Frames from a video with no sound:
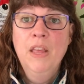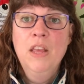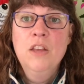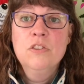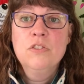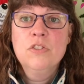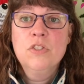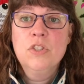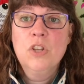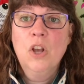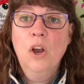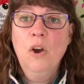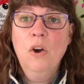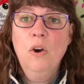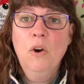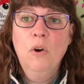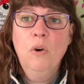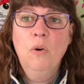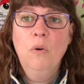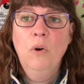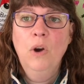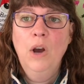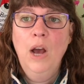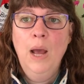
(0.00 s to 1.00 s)

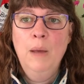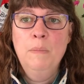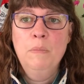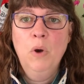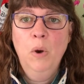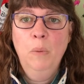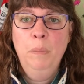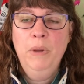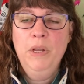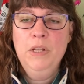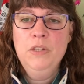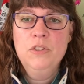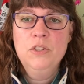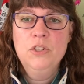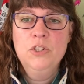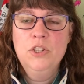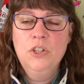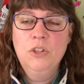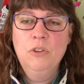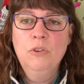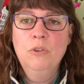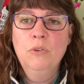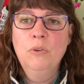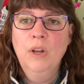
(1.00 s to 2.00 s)
So I'm hoping to
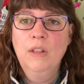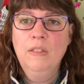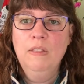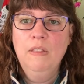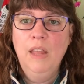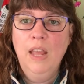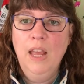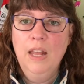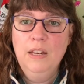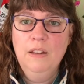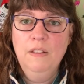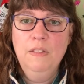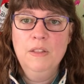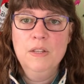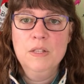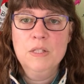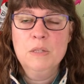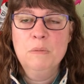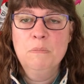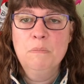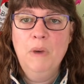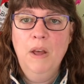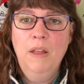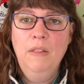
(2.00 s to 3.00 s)
do at the end of
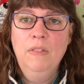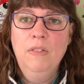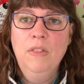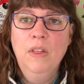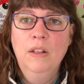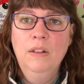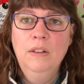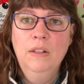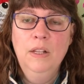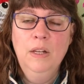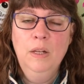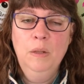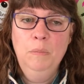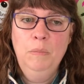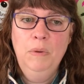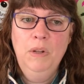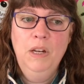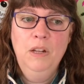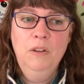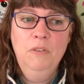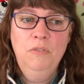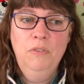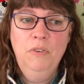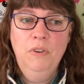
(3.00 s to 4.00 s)
this month a little
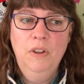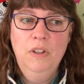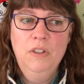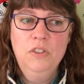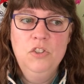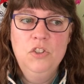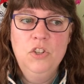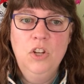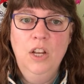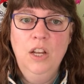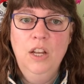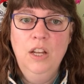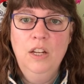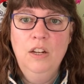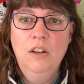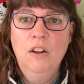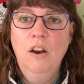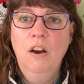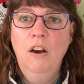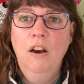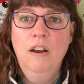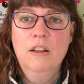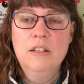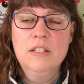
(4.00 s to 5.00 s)
bit of a Jane
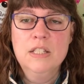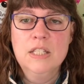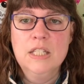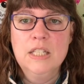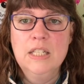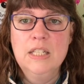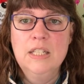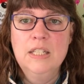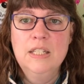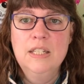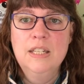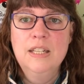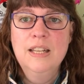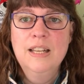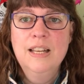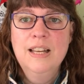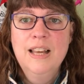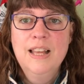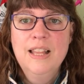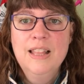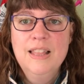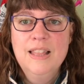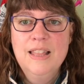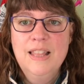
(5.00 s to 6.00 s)
Austen
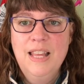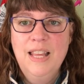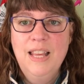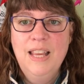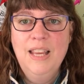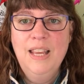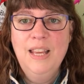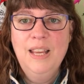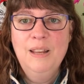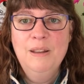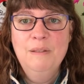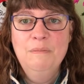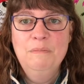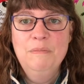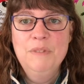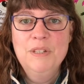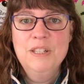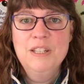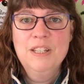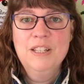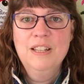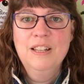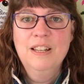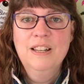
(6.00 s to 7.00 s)

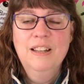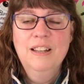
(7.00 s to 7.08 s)
themed